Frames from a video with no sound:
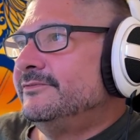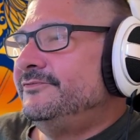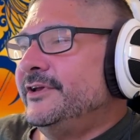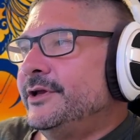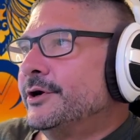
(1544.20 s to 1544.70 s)

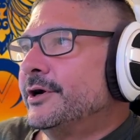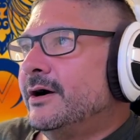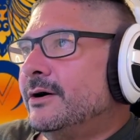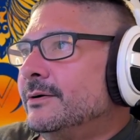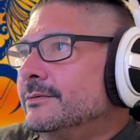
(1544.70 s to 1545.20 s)
figure
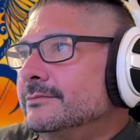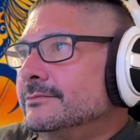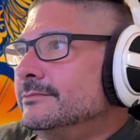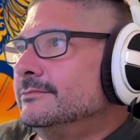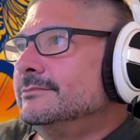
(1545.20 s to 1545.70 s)
out
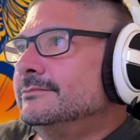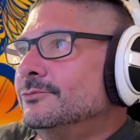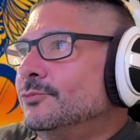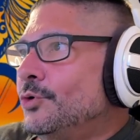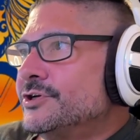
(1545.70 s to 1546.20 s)

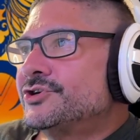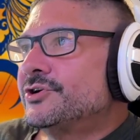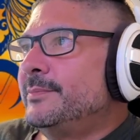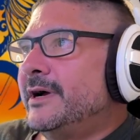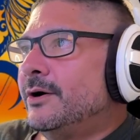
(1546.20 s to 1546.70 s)
what
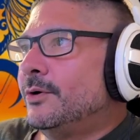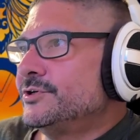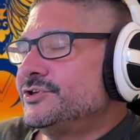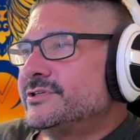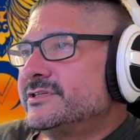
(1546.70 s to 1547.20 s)
you're about,
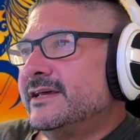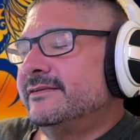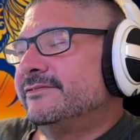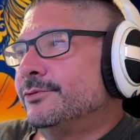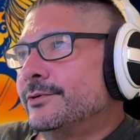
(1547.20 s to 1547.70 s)
what you
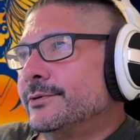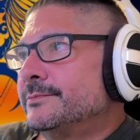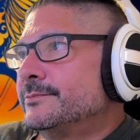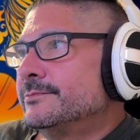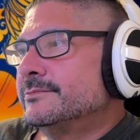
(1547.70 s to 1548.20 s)
stand for,
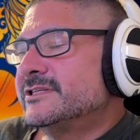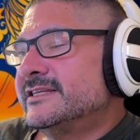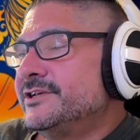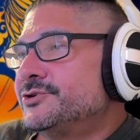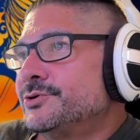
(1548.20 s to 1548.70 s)

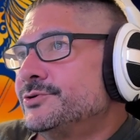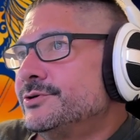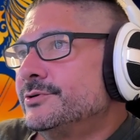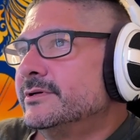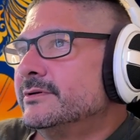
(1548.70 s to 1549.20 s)
stay true
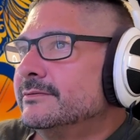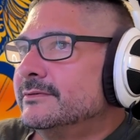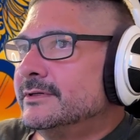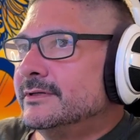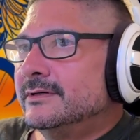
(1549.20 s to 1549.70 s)
to it.
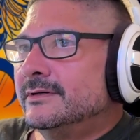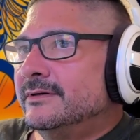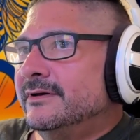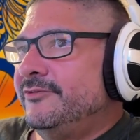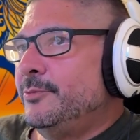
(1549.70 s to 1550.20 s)

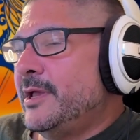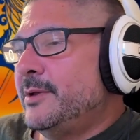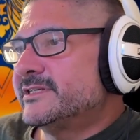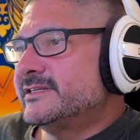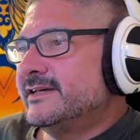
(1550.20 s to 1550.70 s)
If you made
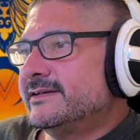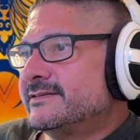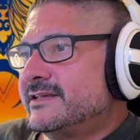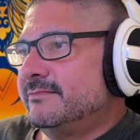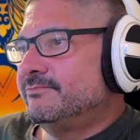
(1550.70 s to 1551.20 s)

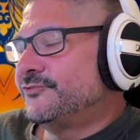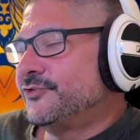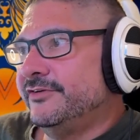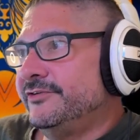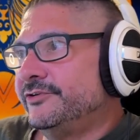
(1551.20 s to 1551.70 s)
mistakes,
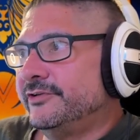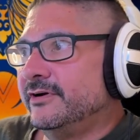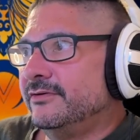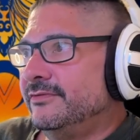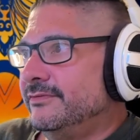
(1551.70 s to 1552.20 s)
forgive
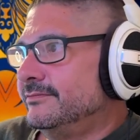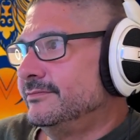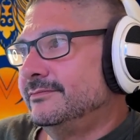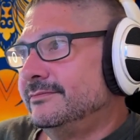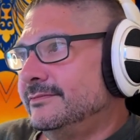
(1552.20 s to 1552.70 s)
yourself,
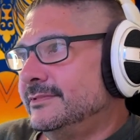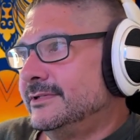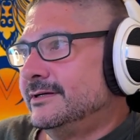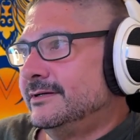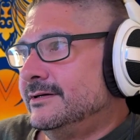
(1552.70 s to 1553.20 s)

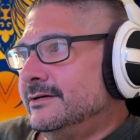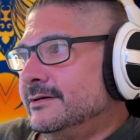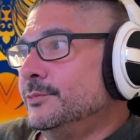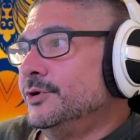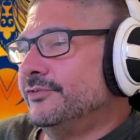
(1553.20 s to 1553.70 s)

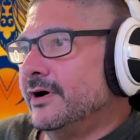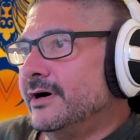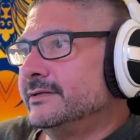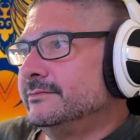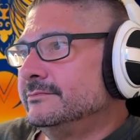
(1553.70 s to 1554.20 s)
move
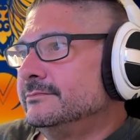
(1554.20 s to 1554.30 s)
on.